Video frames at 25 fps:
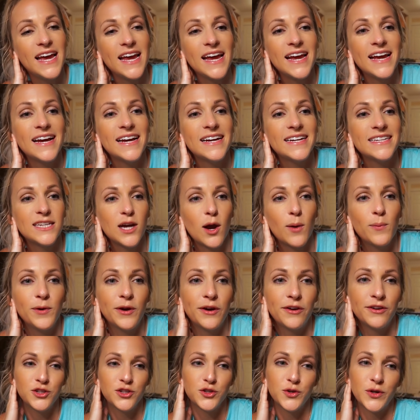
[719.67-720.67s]
And I hope
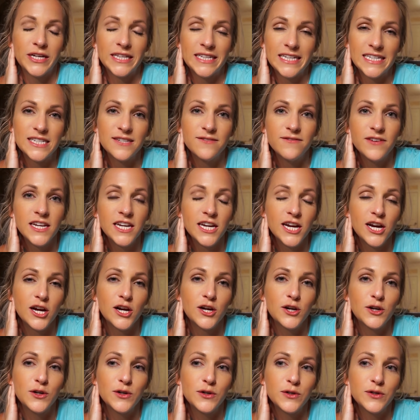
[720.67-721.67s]
enjoying these
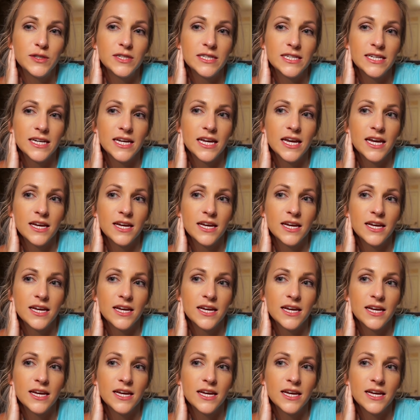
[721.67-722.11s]
videos.